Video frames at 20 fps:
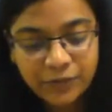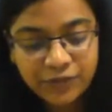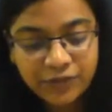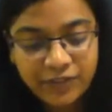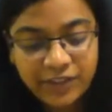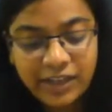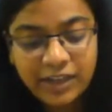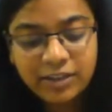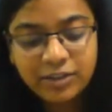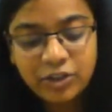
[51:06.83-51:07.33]

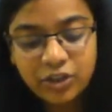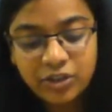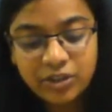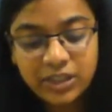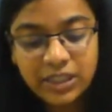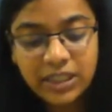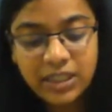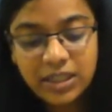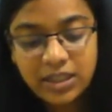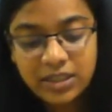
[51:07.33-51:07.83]
field
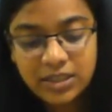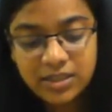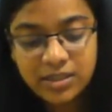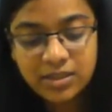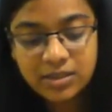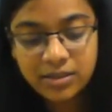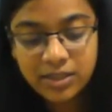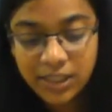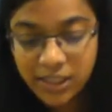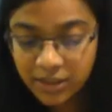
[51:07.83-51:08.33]
theory
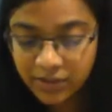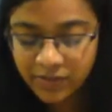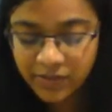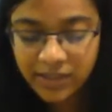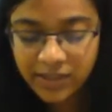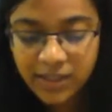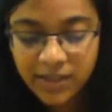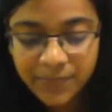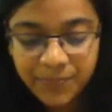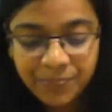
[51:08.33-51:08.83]
is
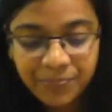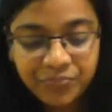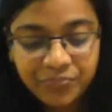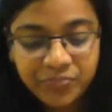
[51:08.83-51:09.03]
300.